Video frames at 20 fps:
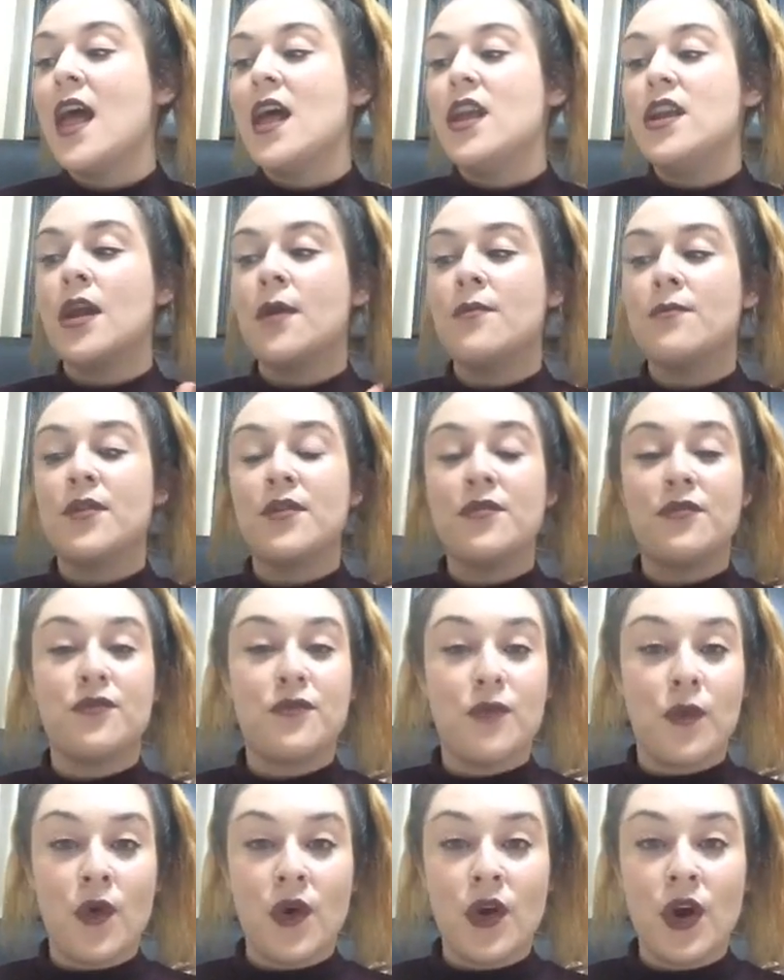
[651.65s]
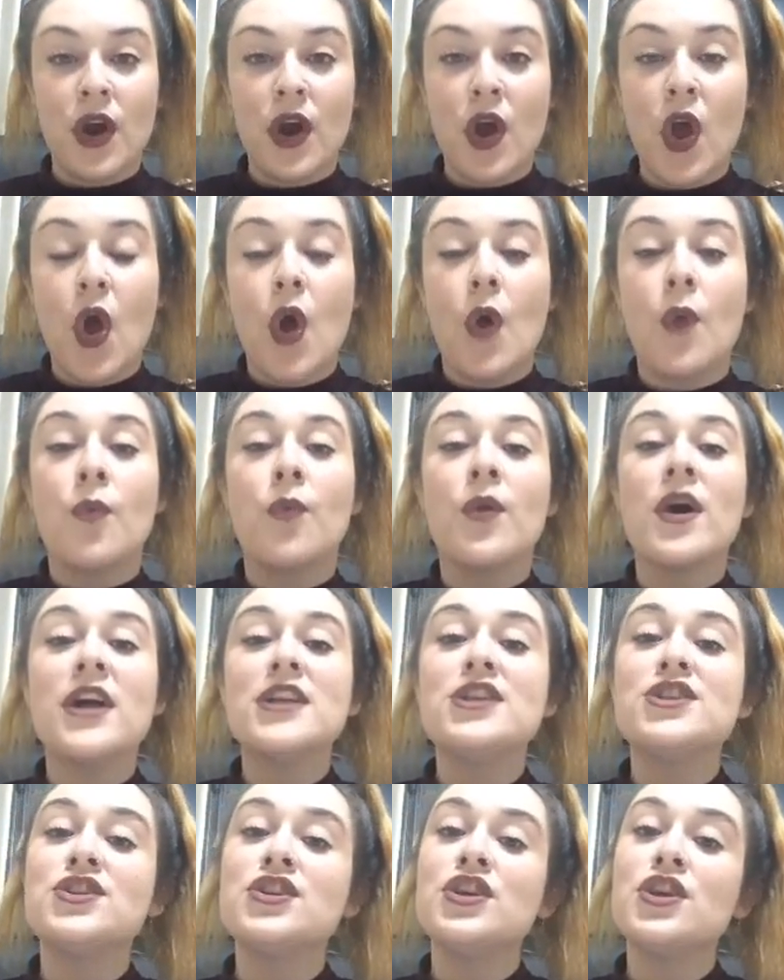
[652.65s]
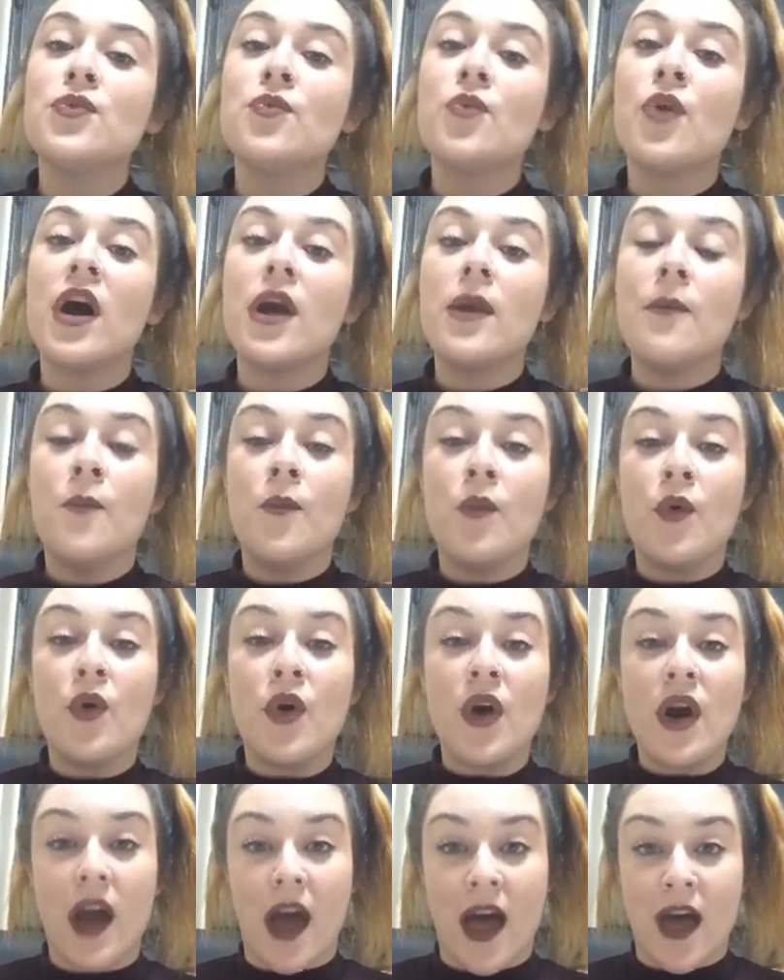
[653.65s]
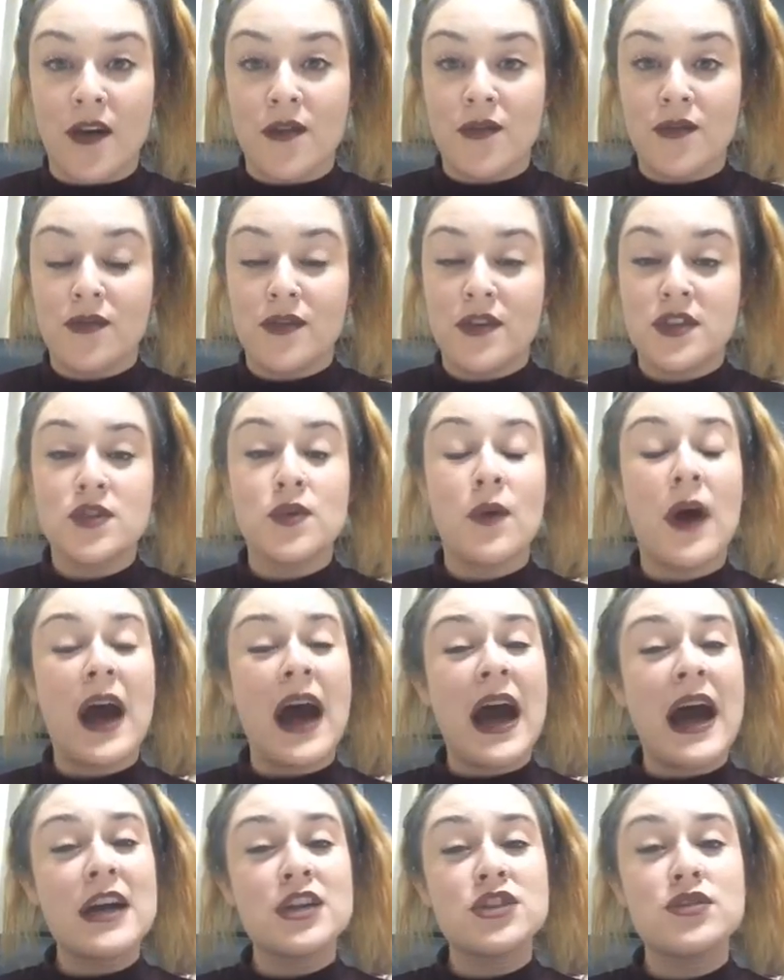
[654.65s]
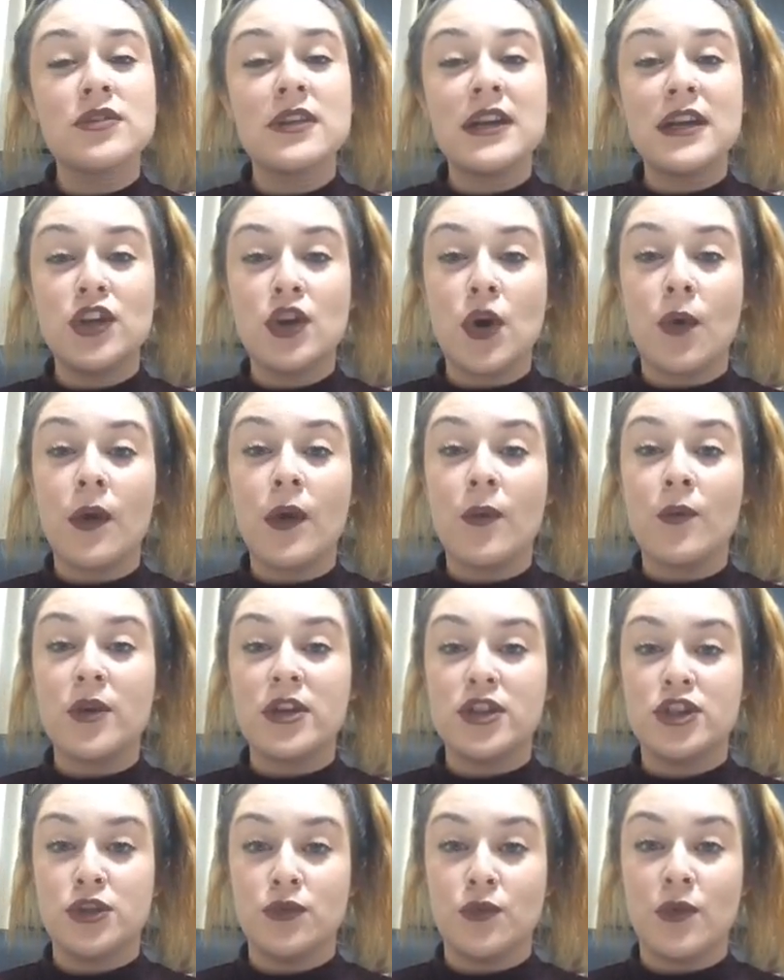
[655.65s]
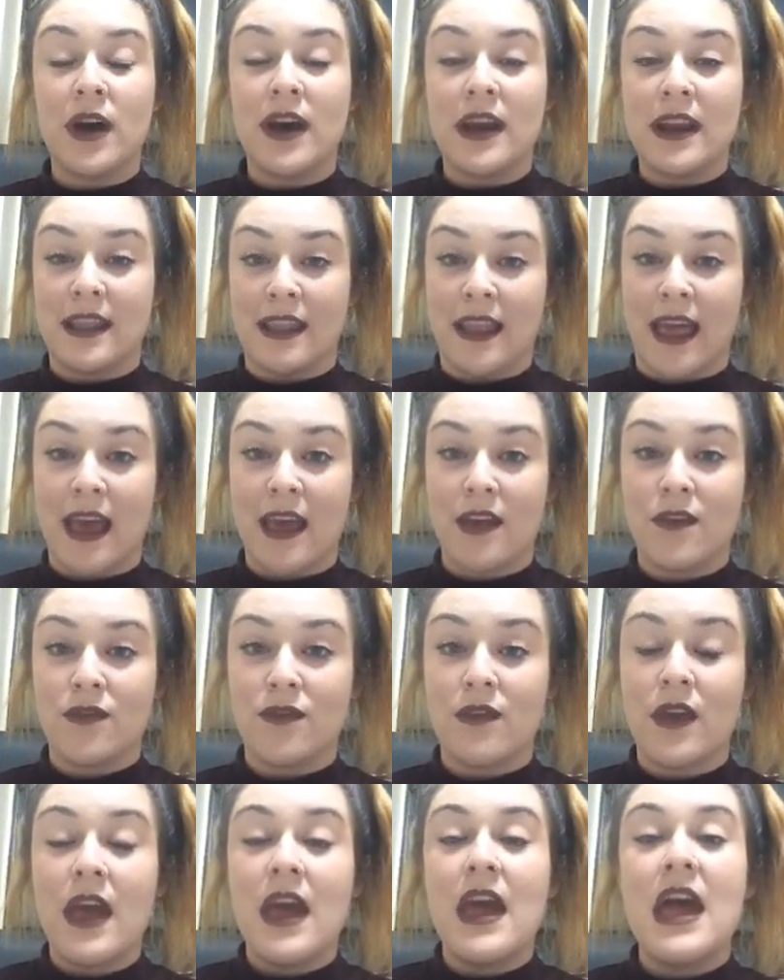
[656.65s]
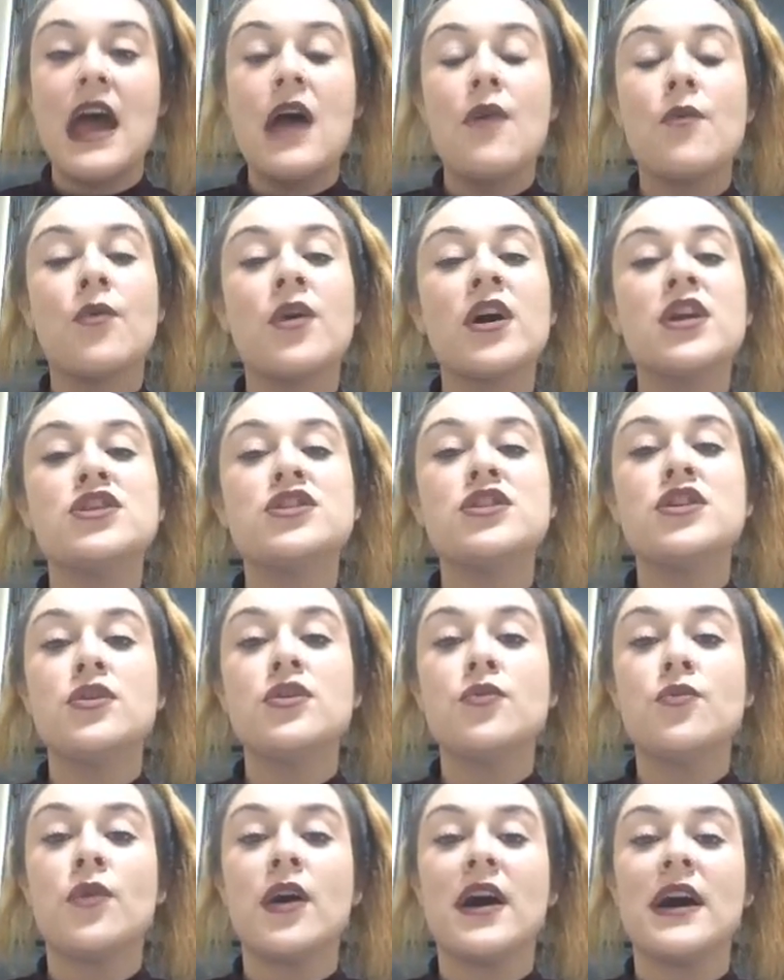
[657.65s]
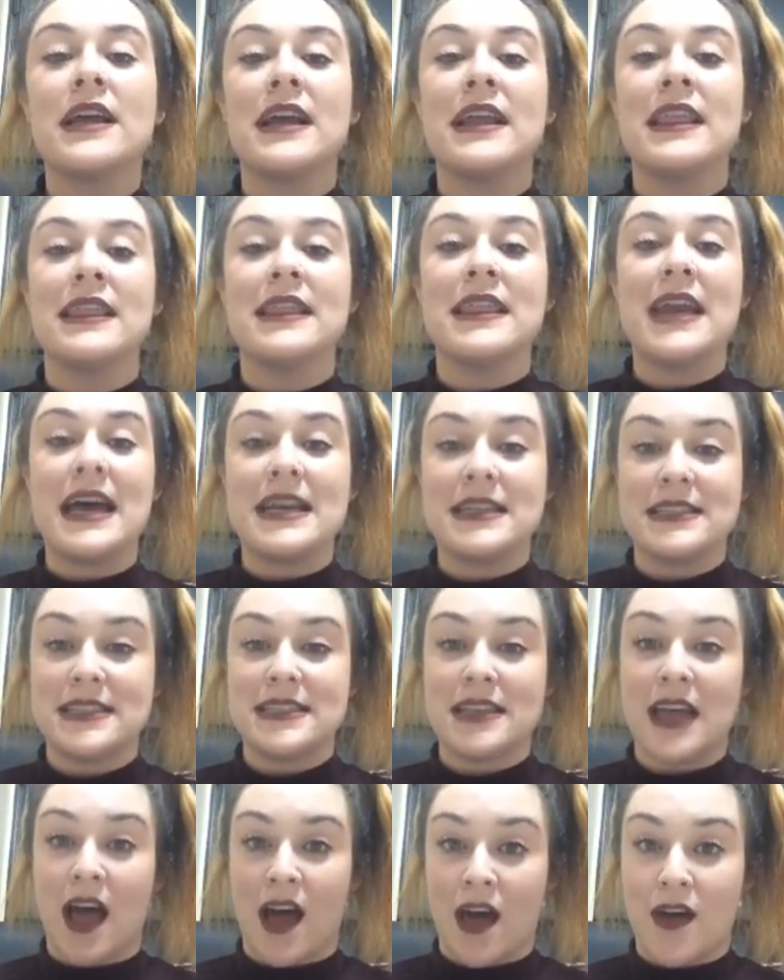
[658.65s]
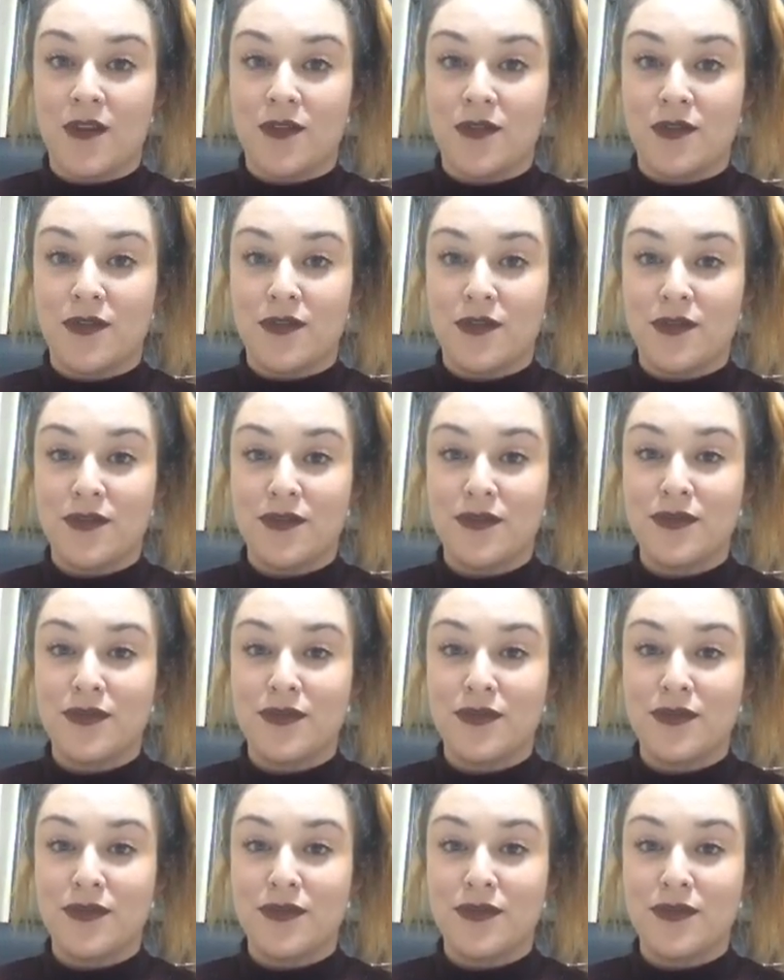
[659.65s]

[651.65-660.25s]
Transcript: Number 4, what do you want more of? So actually knowing what you want in life. And what do you want less of?